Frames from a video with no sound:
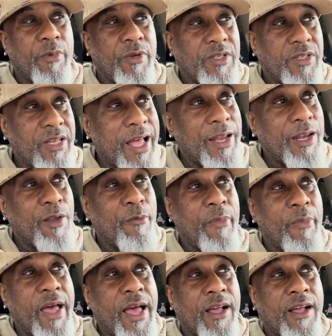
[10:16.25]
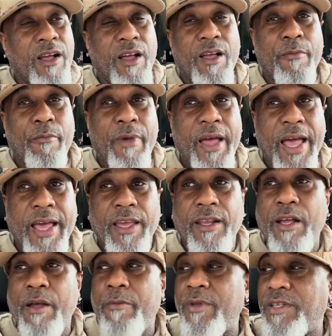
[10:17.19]
It's time to back up, back
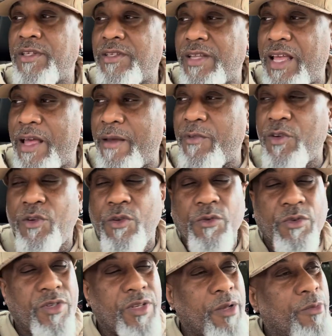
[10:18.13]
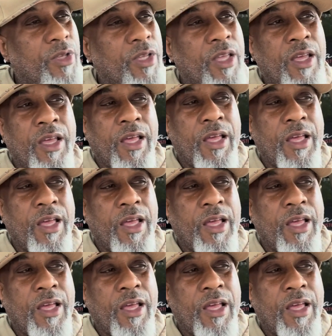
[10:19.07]
it up. It's time to do something.